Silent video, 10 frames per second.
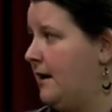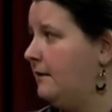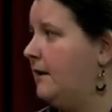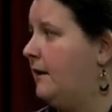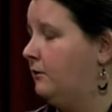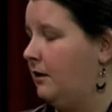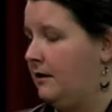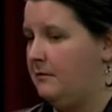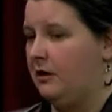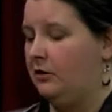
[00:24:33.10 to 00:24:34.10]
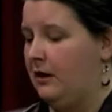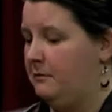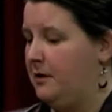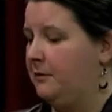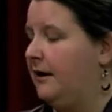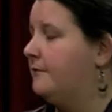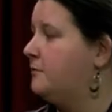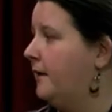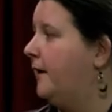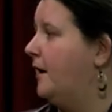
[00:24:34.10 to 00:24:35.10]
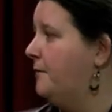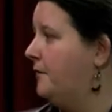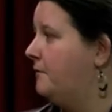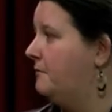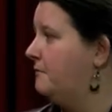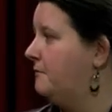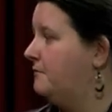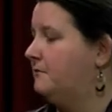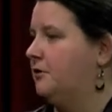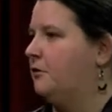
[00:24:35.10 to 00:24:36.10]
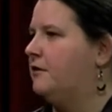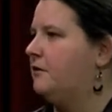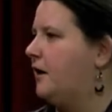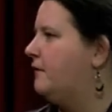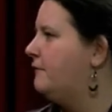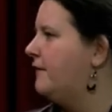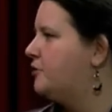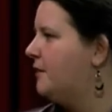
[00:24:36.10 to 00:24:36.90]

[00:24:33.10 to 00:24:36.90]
Right, and a lot of people have to wake up and go to their 9-to-5